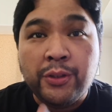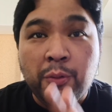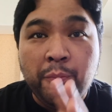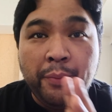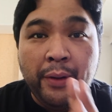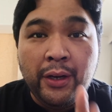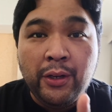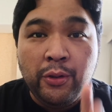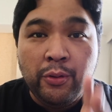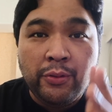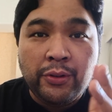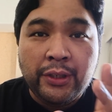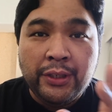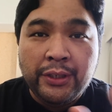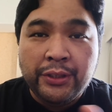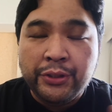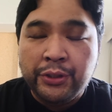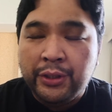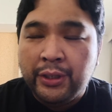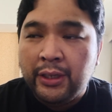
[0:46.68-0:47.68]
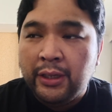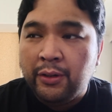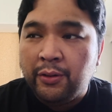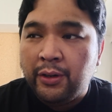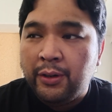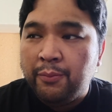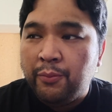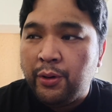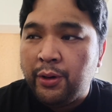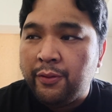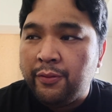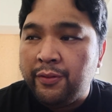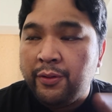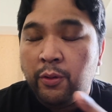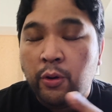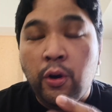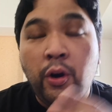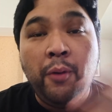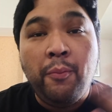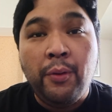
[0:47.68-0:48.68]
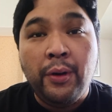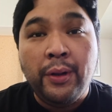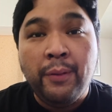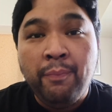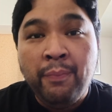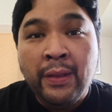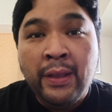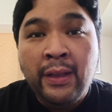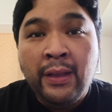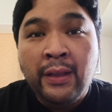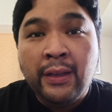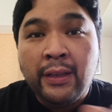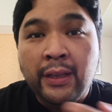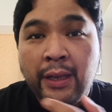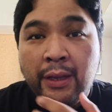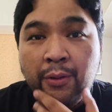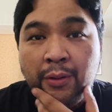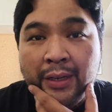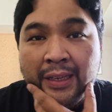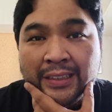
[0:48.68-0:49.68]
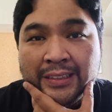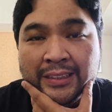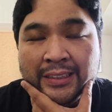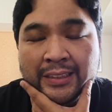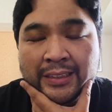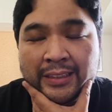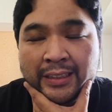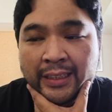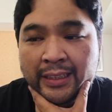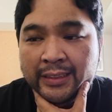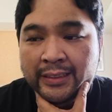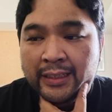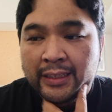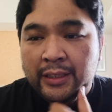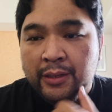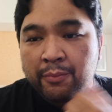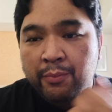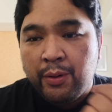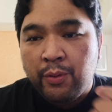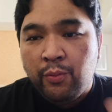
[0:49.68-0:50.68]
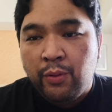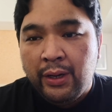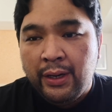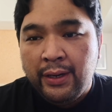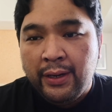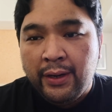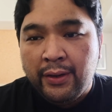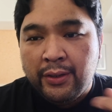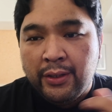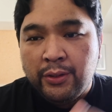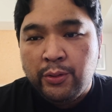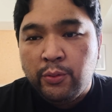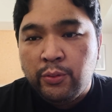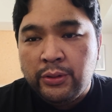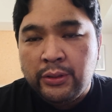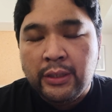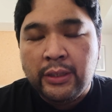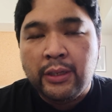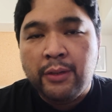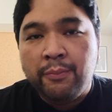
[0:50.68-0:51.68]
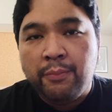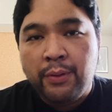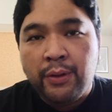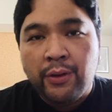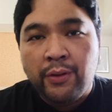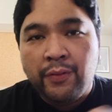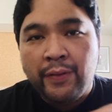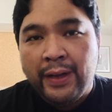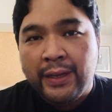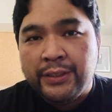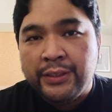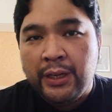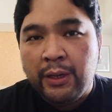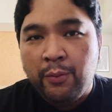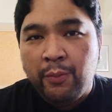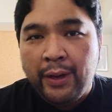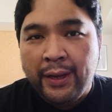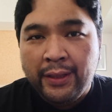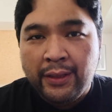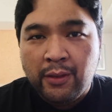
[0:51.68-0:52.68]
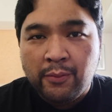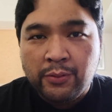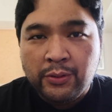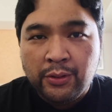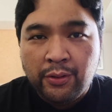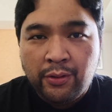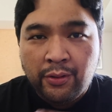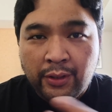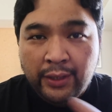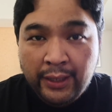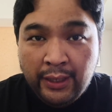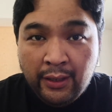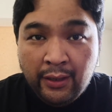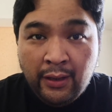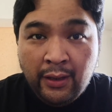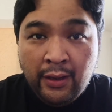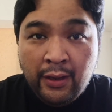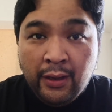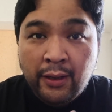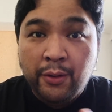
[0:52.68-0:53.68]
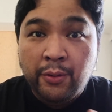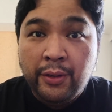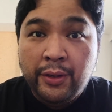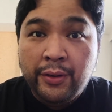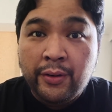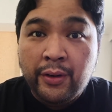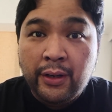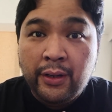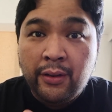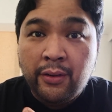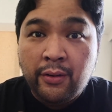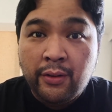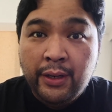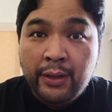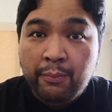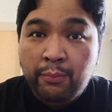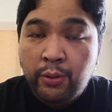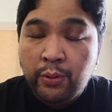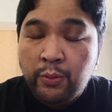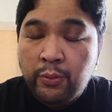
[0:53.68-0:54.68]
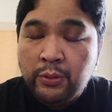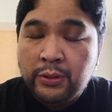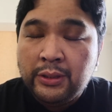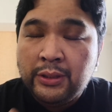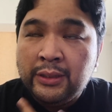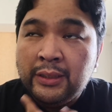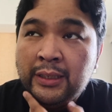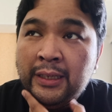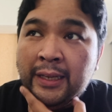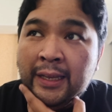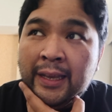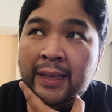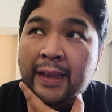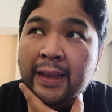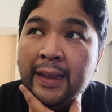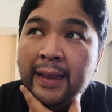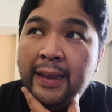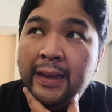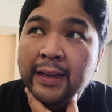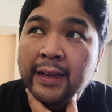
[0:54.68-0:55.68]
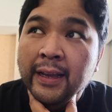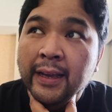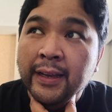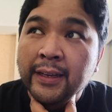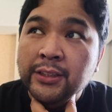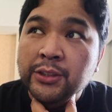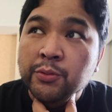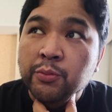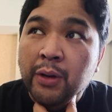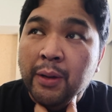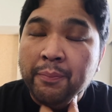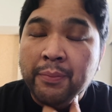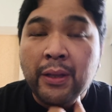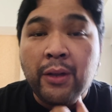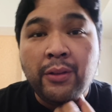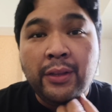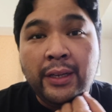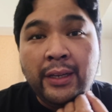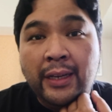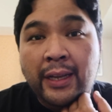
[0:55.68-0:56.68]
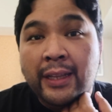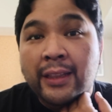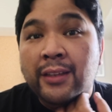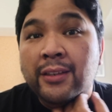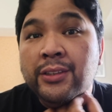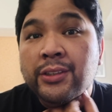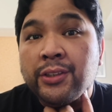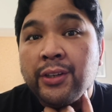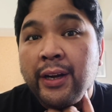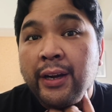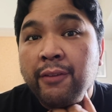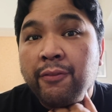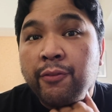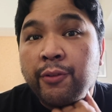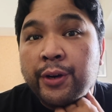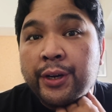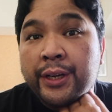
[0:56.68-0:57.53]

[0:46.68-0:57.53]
compared to traditional or more common KO lists is that number one, I reduced the number of agile windups to 3. I only run 3 blues. And I swapped out Enlightened Strike for